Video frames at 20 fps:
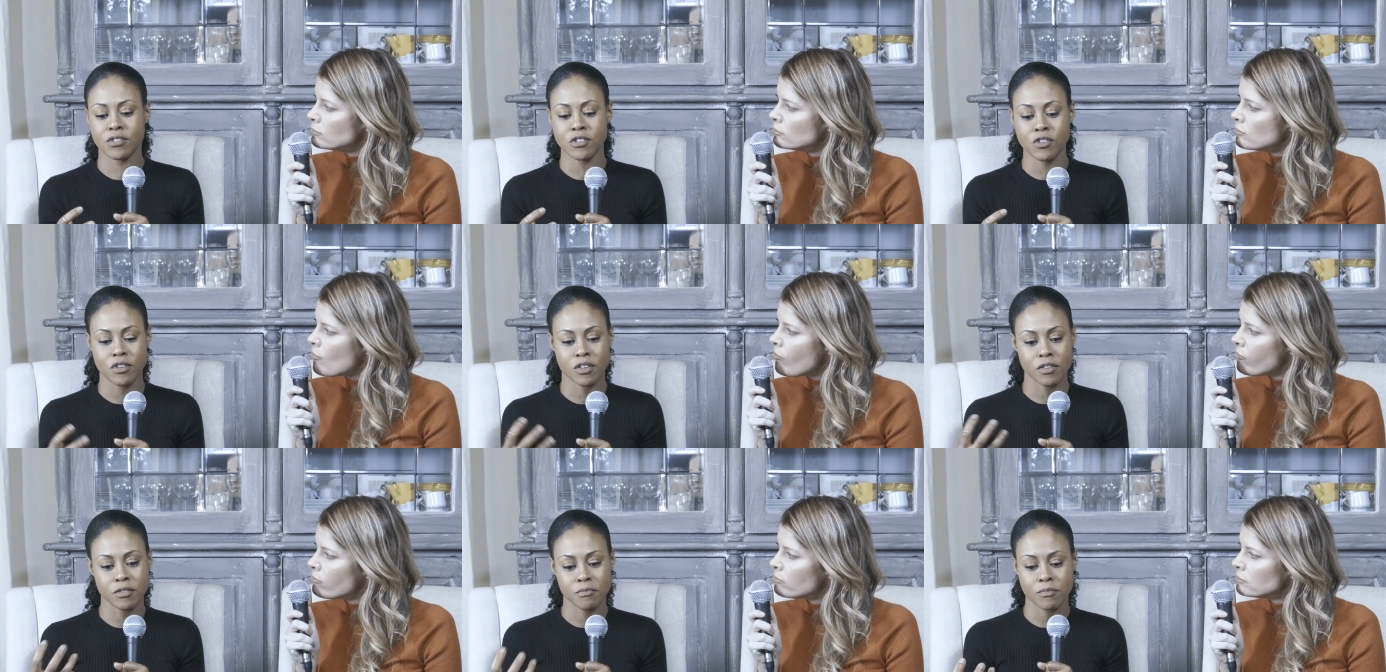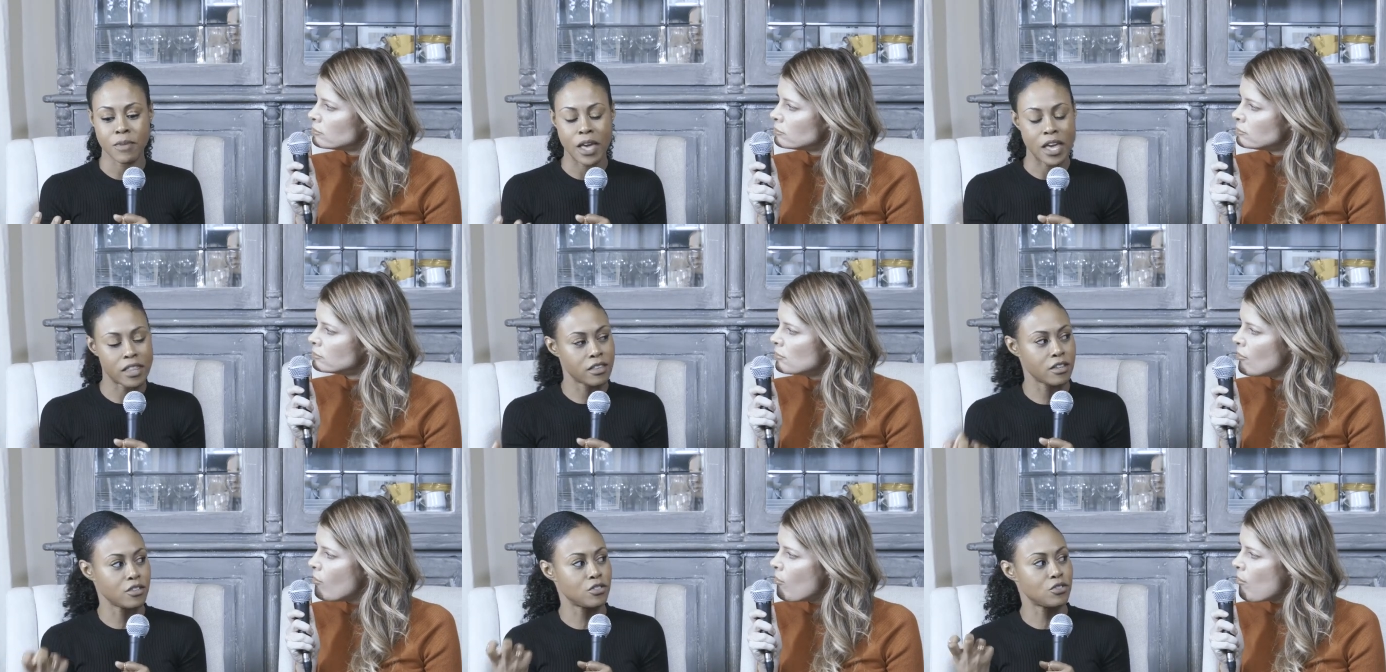Speaker 1: you can
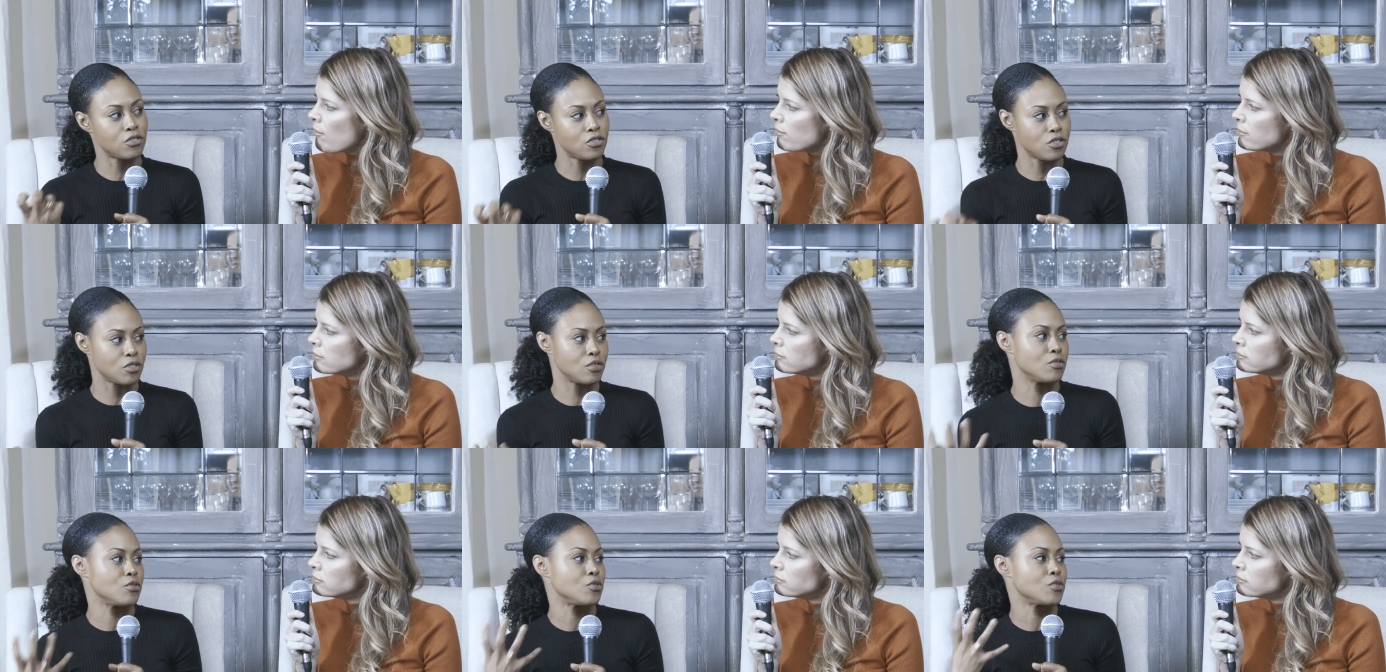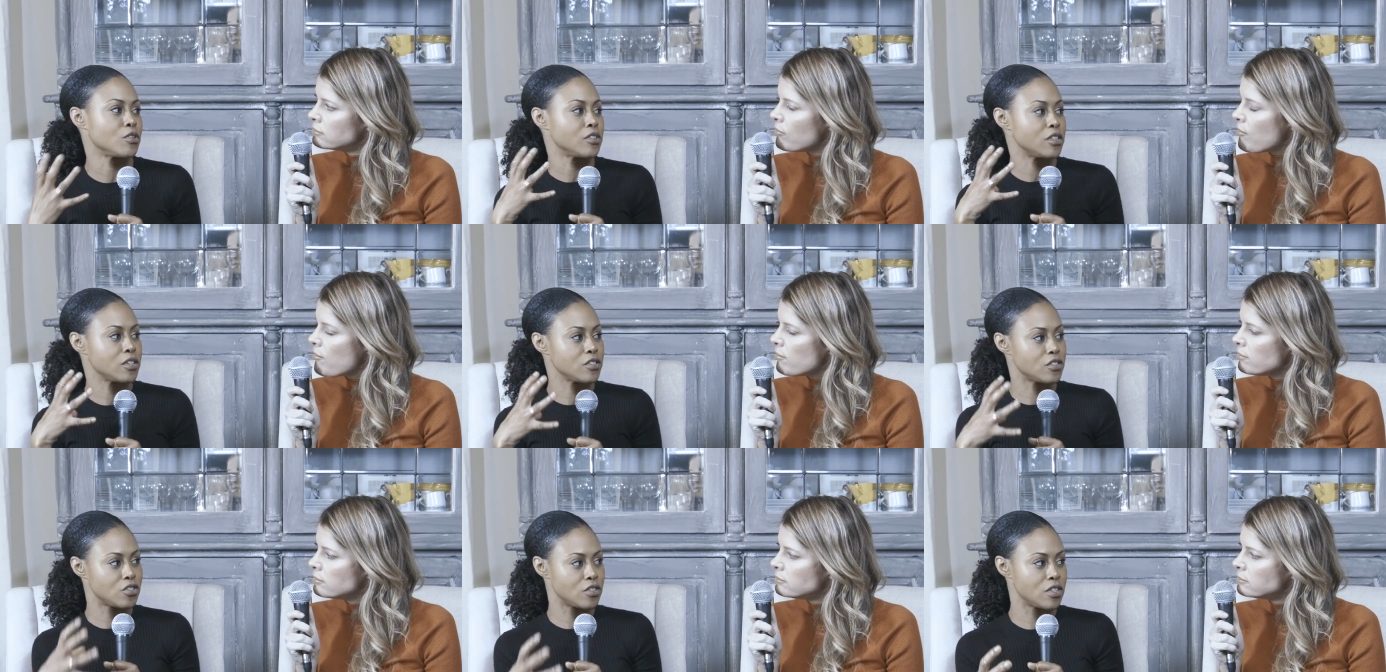make these stews or
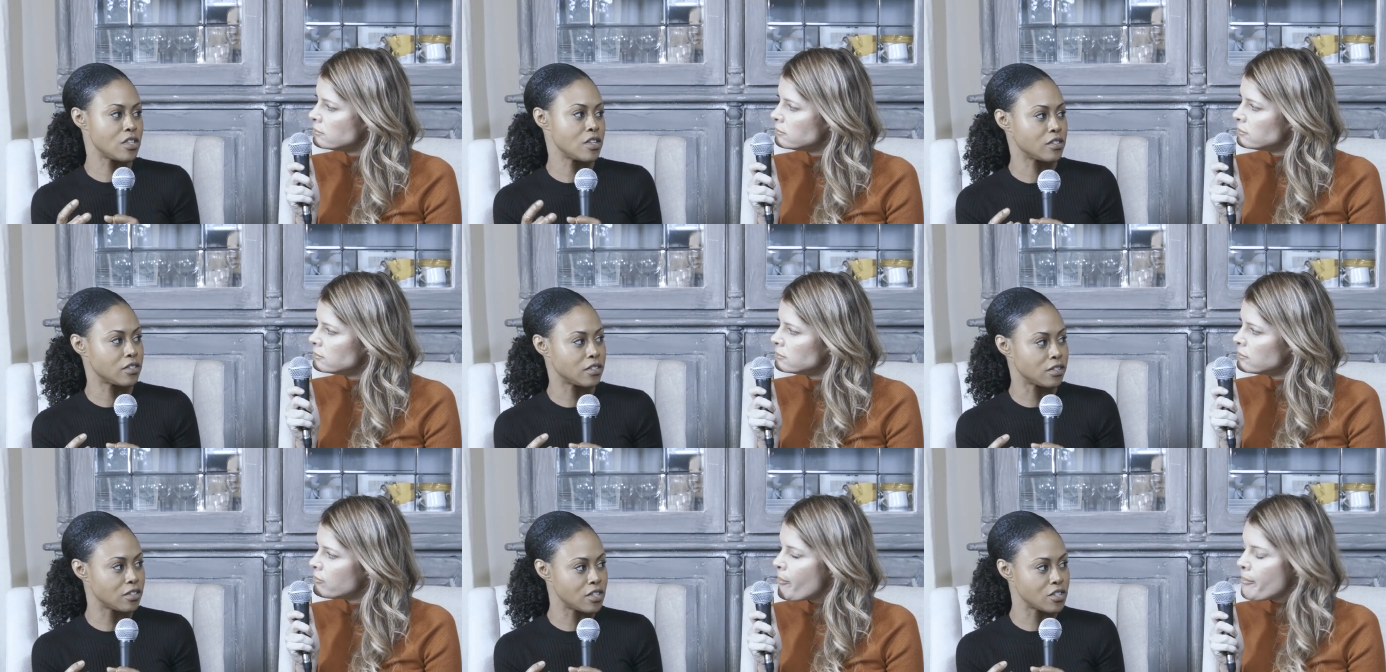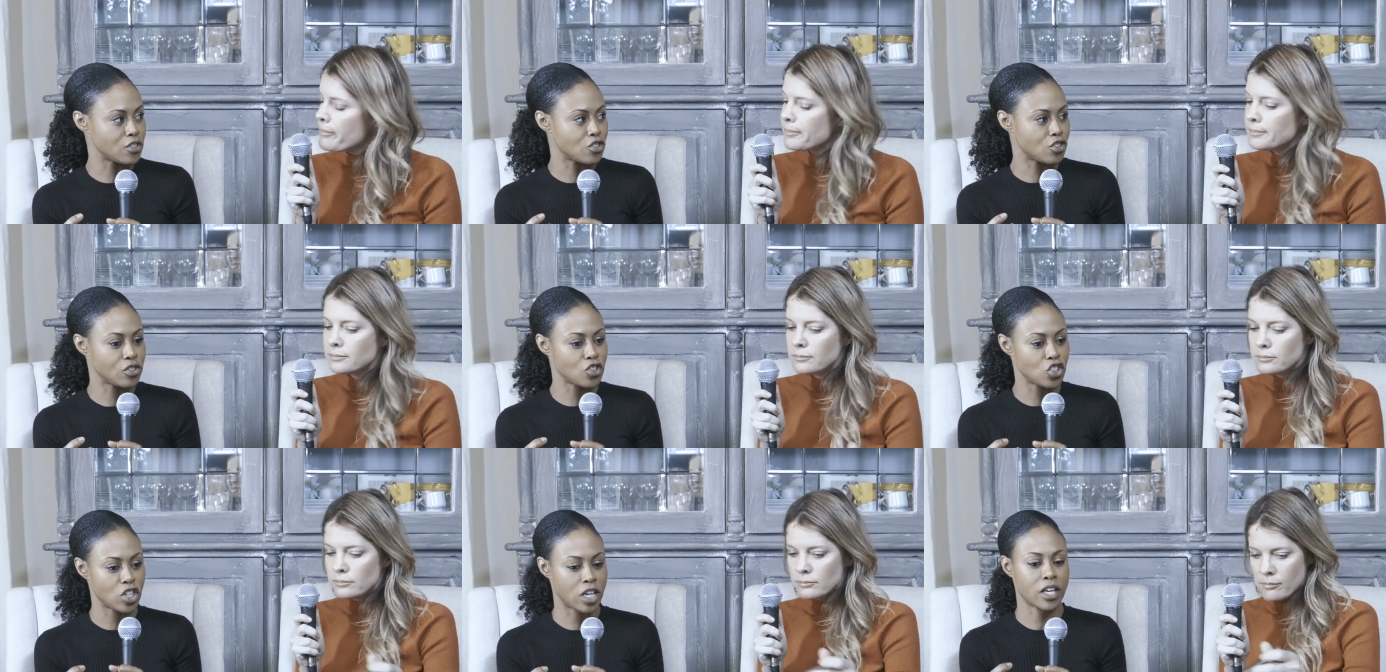these these these
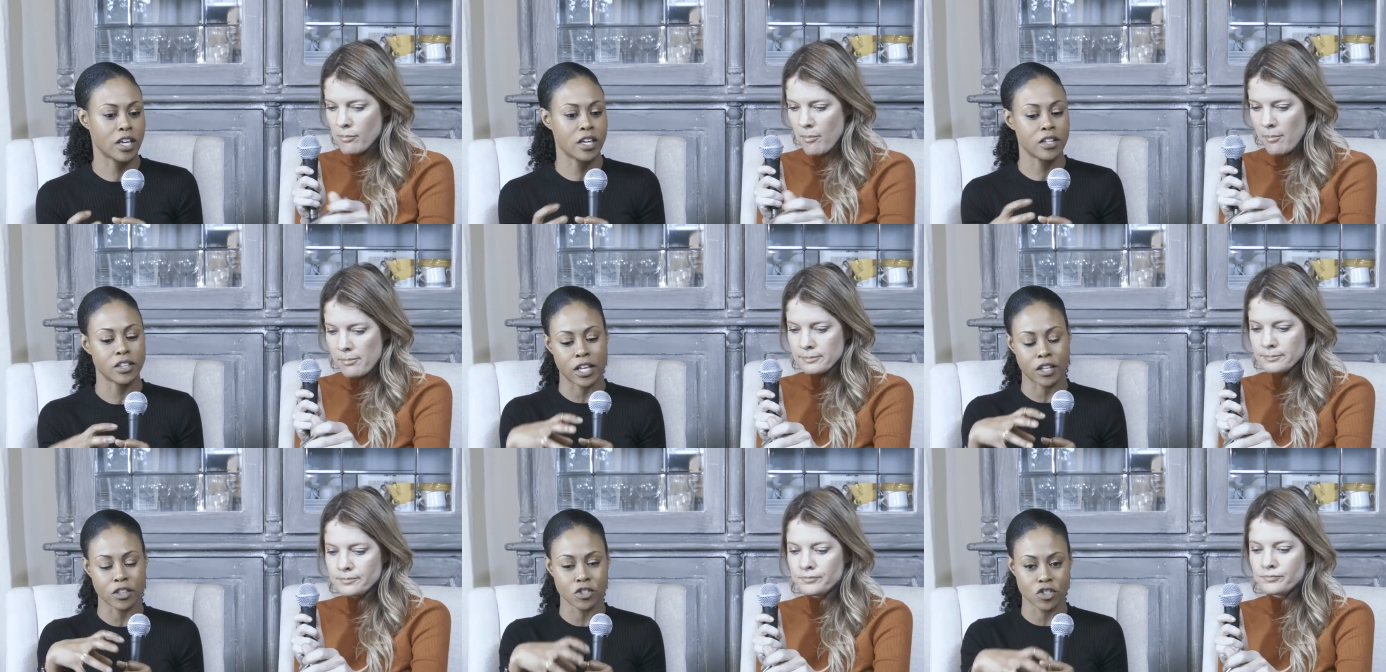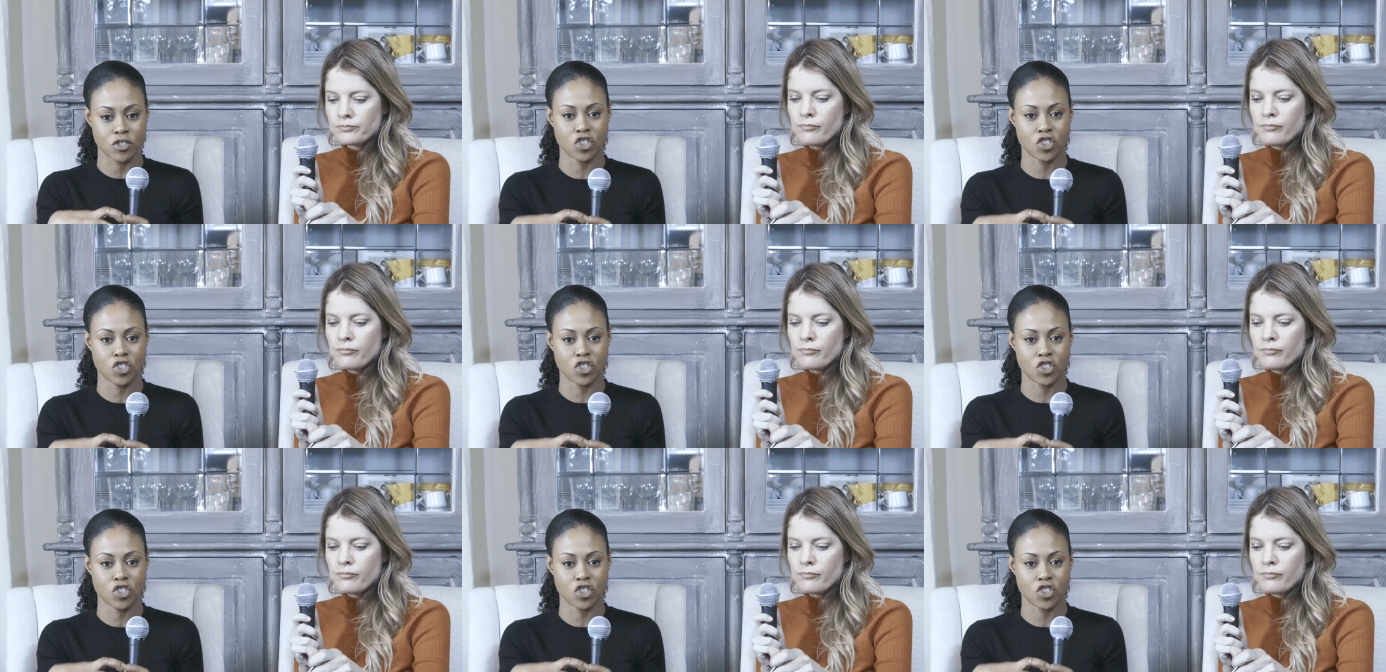chicken like